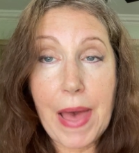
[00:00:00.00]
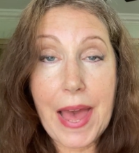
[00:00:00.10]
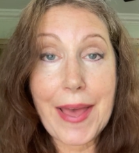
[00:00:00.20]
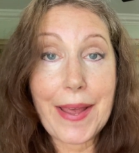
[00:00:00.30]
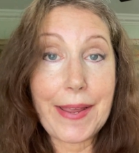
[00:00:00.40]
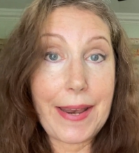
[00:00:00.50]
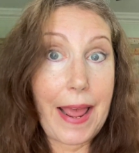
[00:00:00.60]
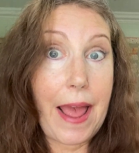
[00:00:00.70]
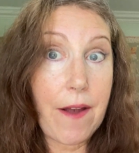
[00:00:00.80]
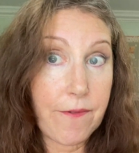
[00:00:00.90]
Bay in
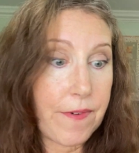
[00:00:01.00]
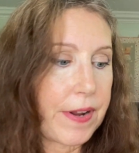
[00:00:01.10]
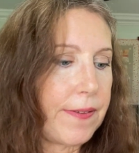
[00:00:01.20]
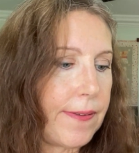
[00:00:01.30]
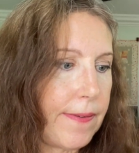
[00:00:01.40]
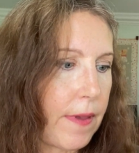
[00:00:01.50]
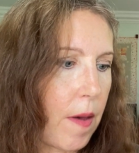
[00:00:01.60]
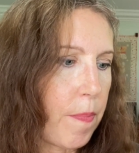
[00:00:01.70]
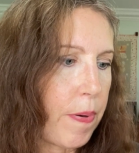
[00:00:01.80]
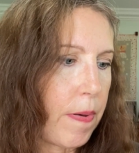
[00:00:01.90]
every sip.